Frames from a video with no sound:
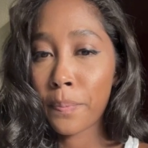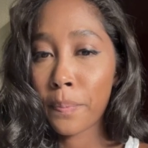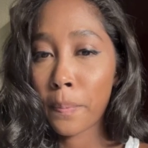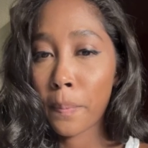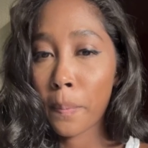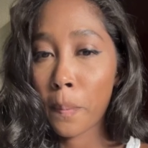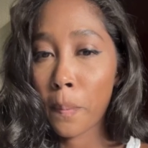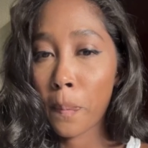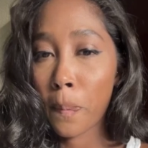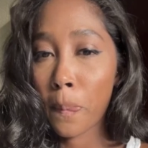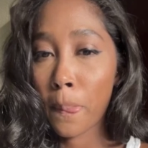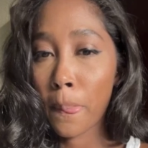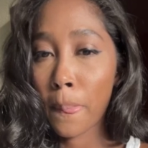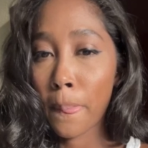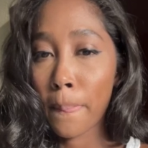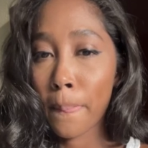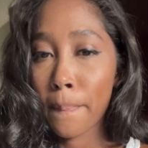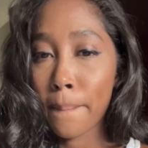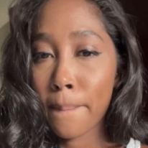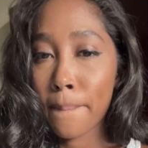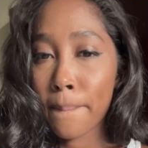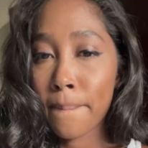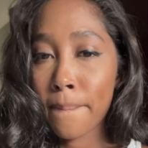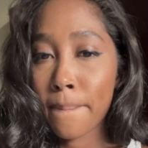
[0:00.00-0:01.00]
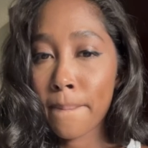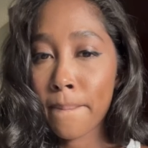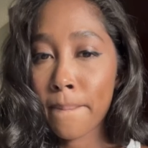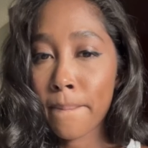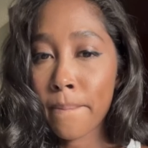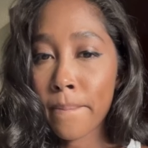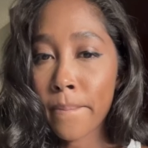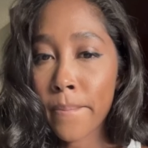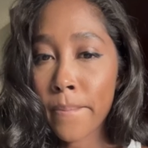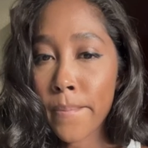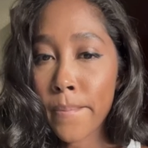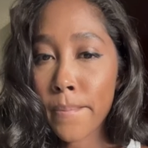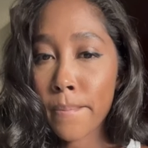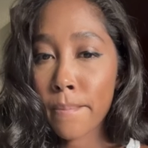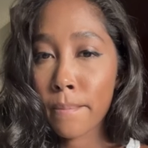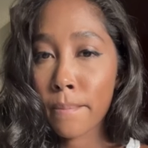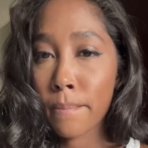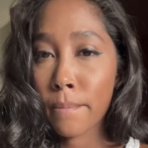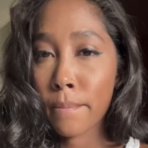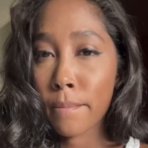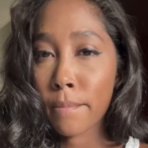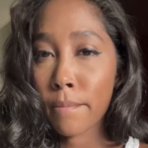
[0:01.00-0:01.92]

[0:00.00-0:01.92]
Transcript: (silence)